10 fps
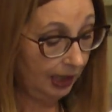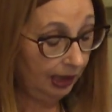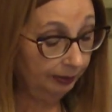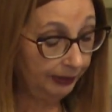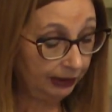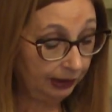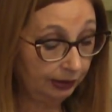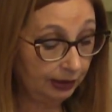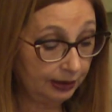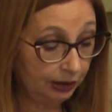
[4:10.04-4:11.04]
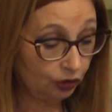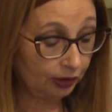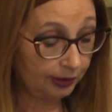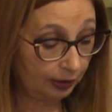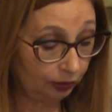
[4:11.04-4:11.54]
Making
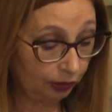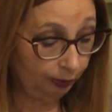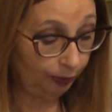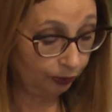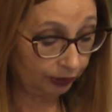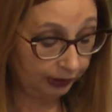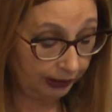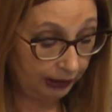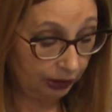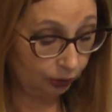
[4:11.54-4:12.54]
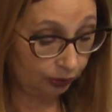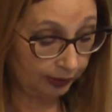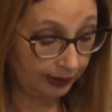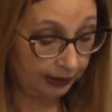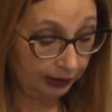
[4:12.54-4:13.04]
decisions on important issue
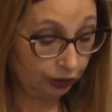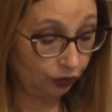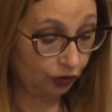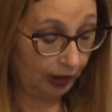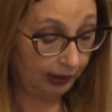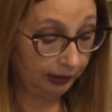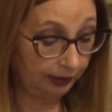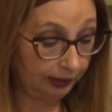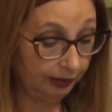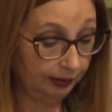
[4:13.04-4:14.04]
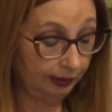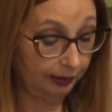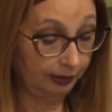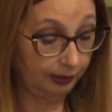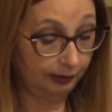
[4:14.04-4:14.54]
concerning a child
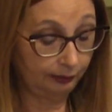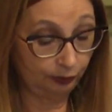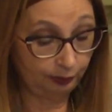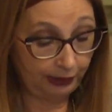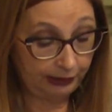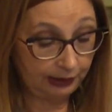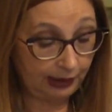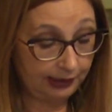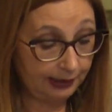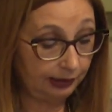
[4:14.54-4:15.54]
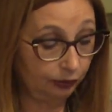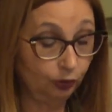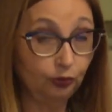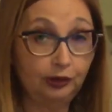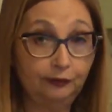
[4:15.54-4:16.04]
would be analyzed in
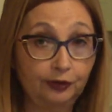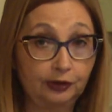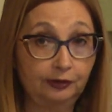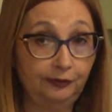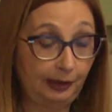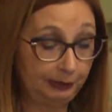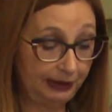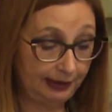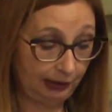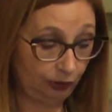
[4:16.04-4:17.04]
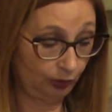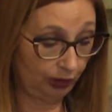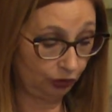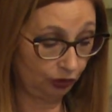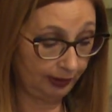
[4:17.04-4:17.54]
two different family
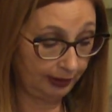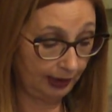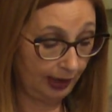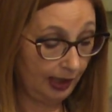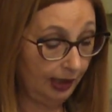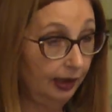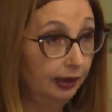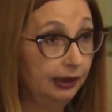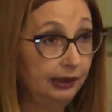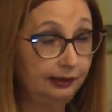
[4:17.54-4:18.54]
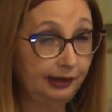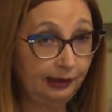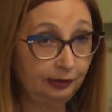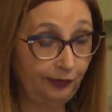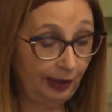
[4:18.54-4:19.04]
situations,
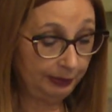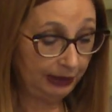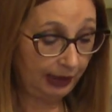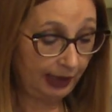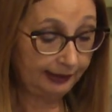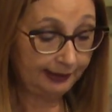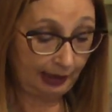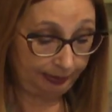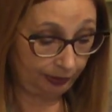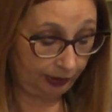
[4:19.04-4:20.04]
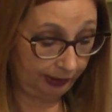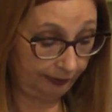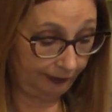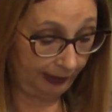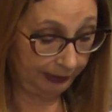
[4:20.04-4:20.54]
intact family and separated
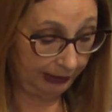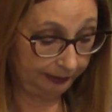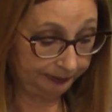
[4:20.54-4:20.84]
family.